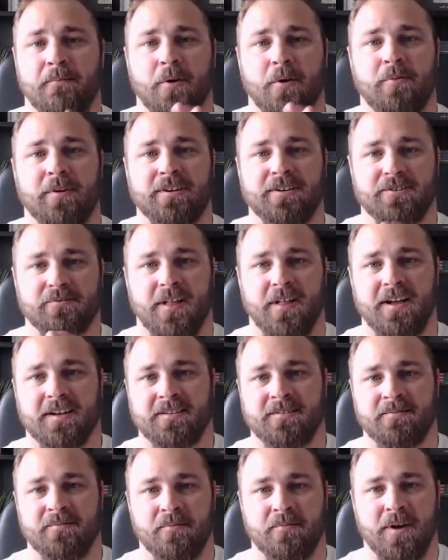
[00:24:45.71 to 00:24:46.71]
what we just
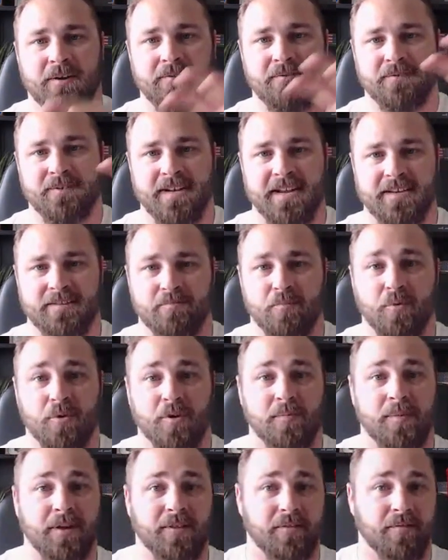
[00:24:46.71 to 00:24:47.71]
walked walked through today is
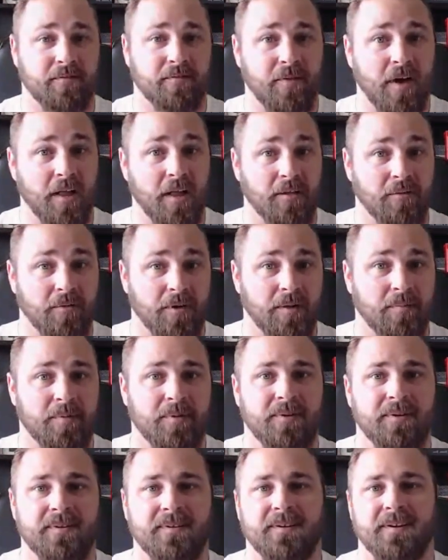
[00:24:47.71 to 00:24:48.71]
more about the follow-up